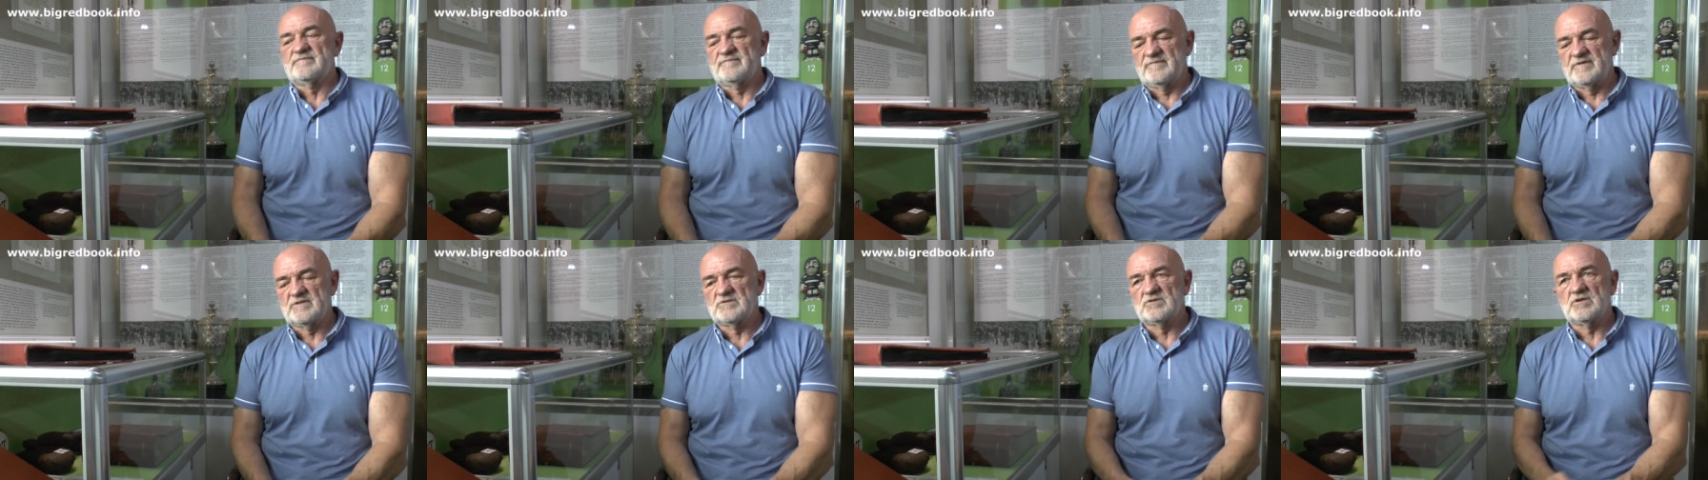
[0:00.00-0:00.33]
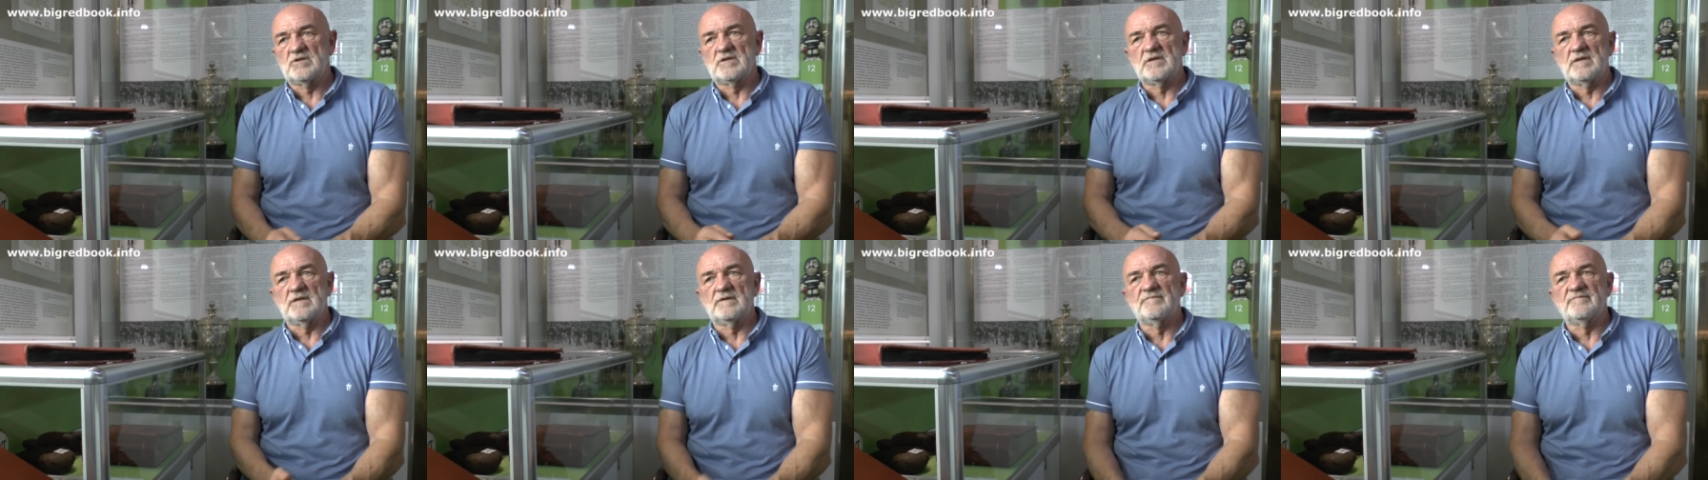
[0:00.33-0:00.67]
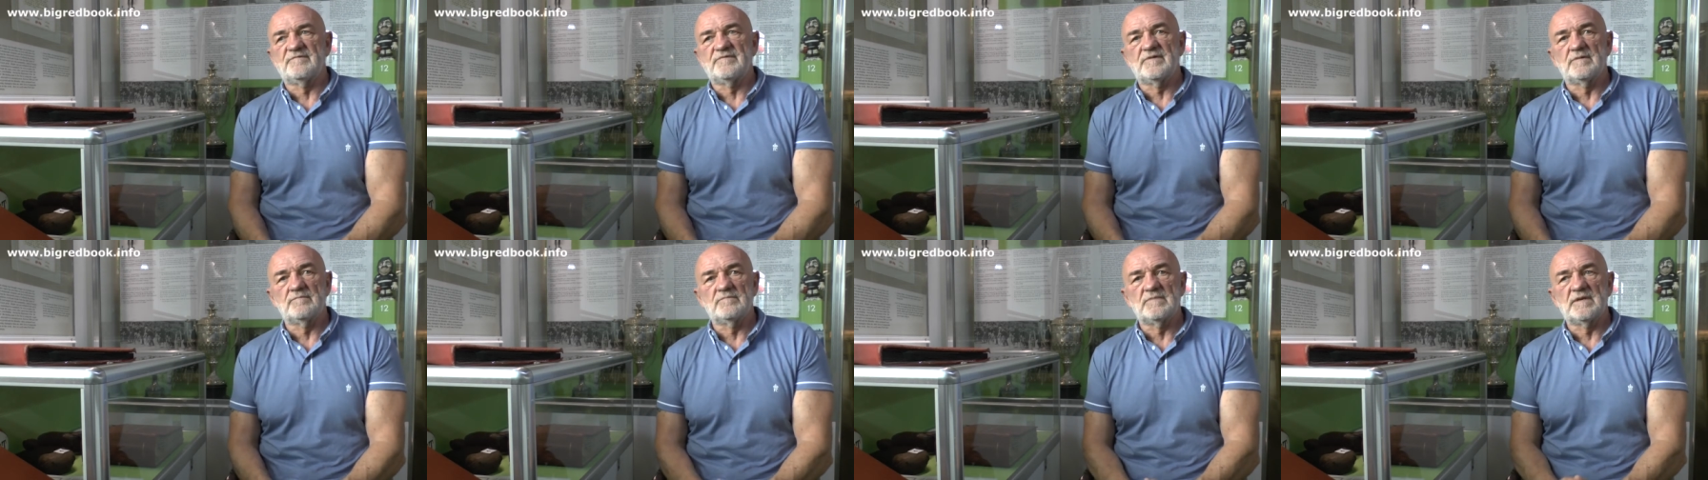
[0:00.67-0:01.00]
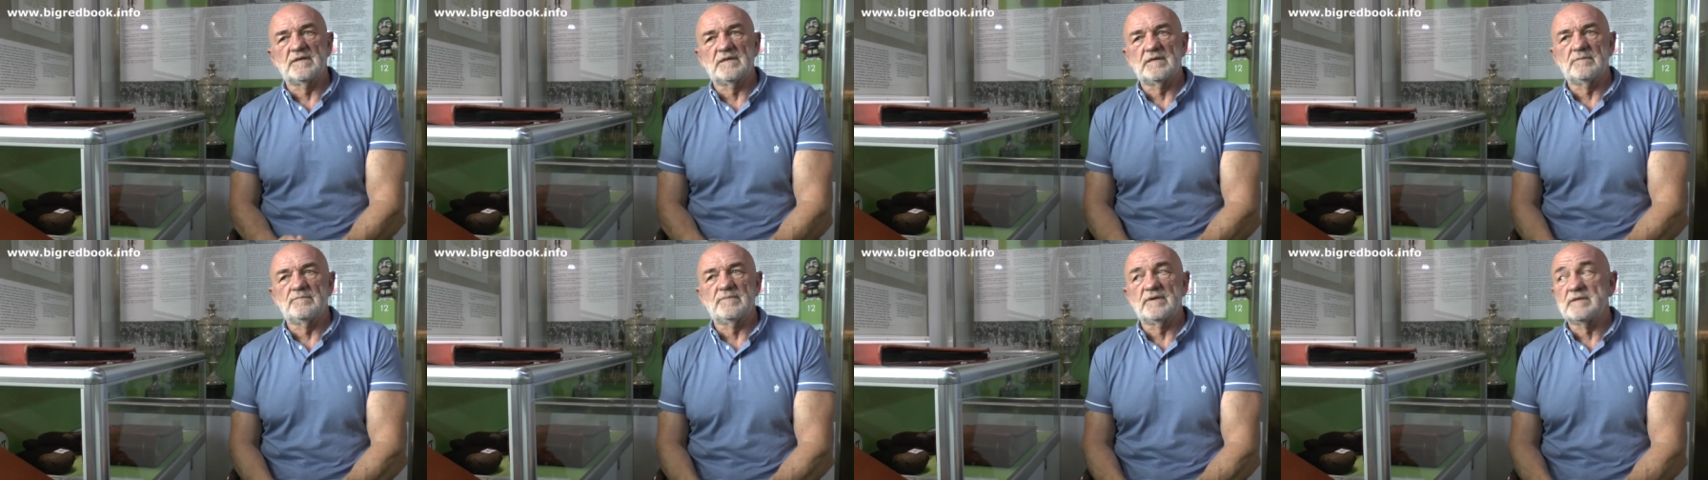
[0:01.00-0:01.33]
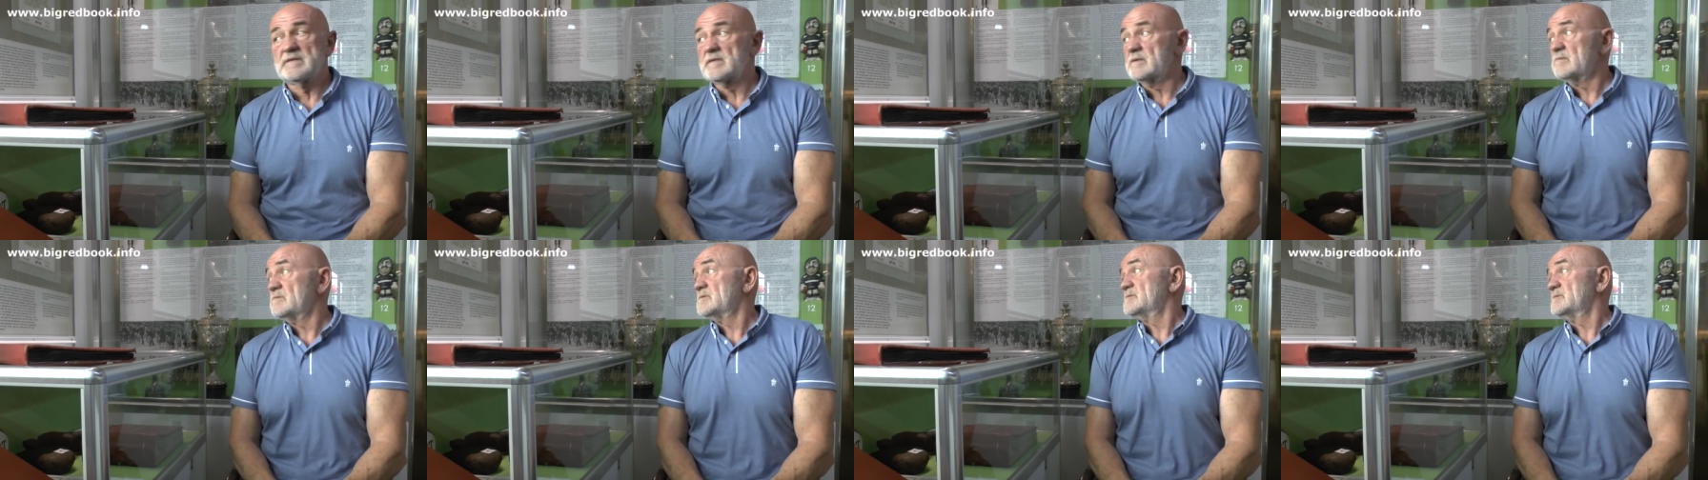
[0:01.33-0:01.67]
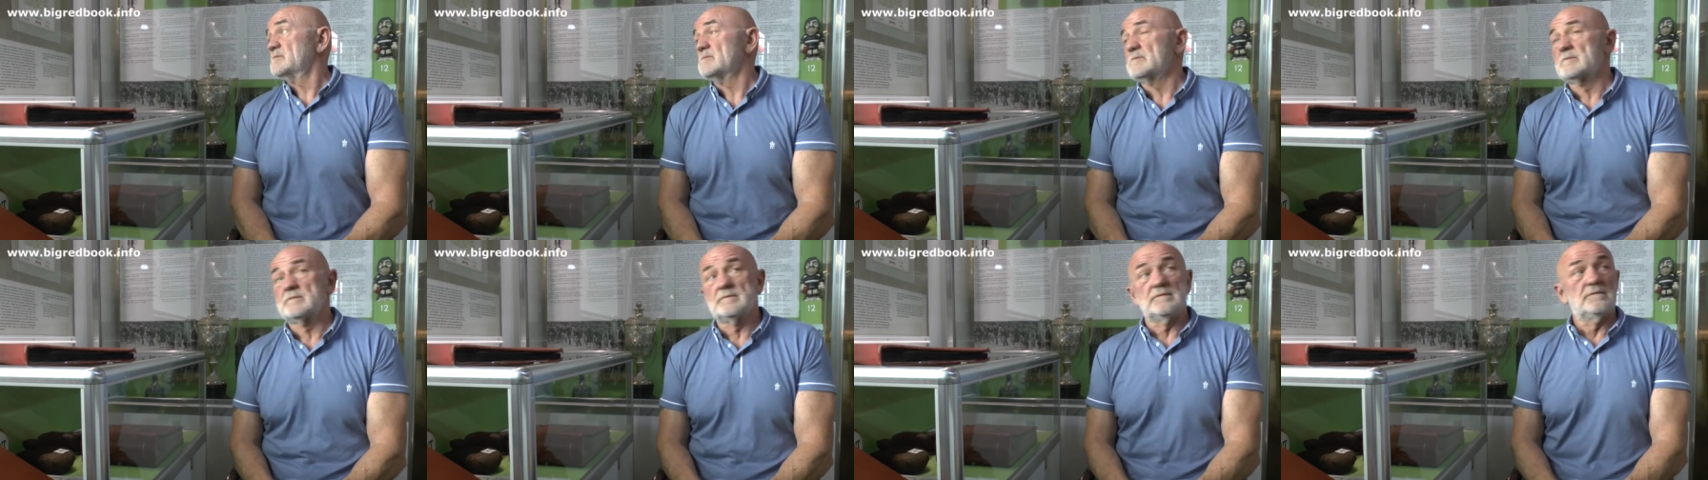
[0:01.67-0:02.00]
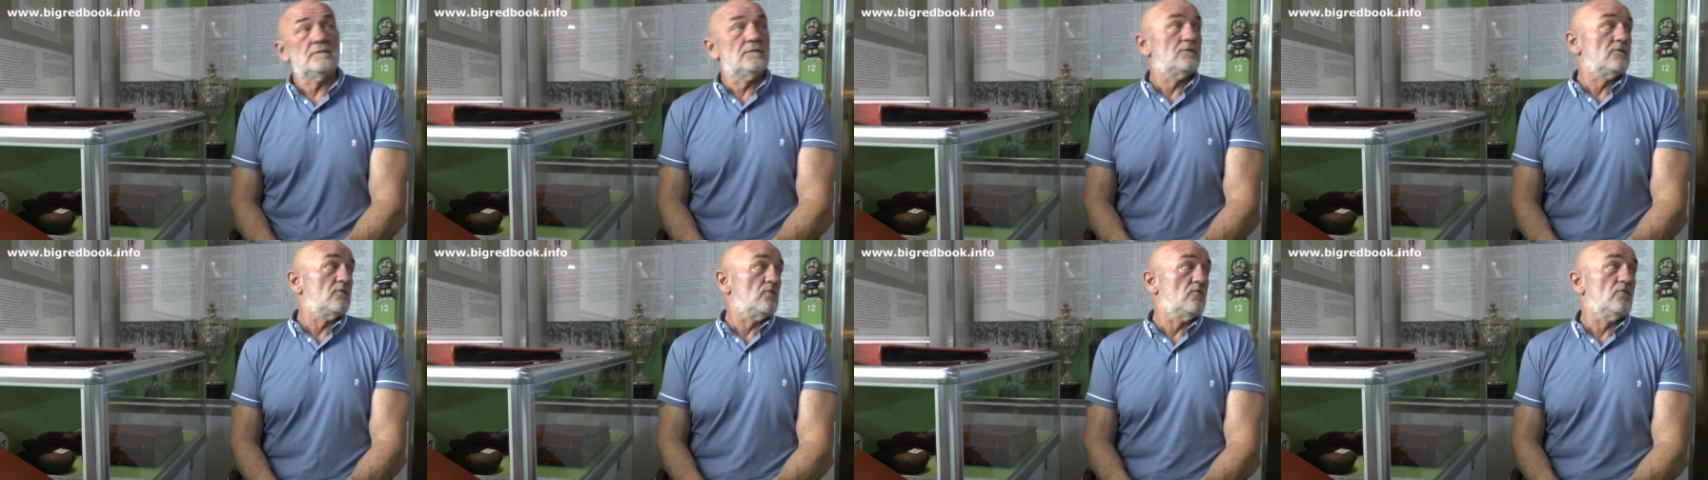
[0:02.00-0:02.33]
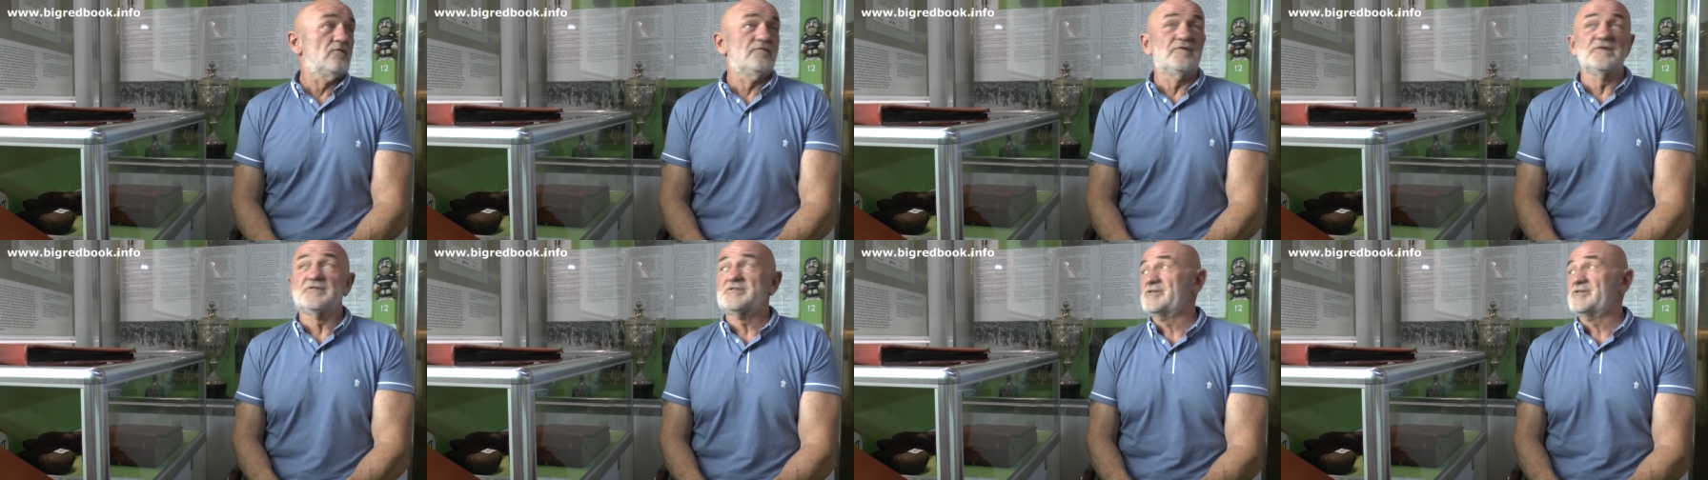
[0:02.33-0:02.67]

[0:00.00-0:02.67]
fidgeting and fumbling a bit, and he was looking over his